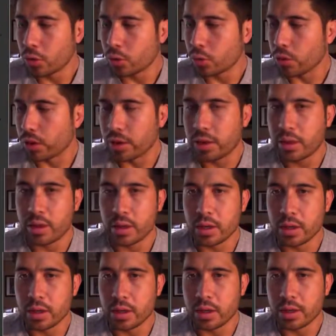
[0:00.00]
with uh,
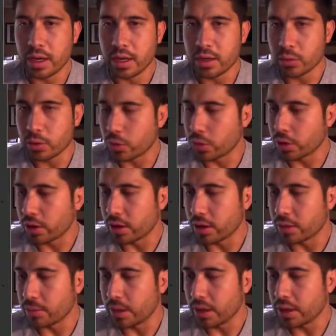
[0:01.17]
the data recorded in the
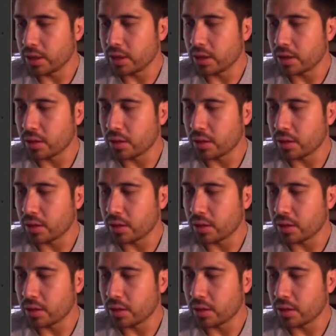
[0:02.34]
body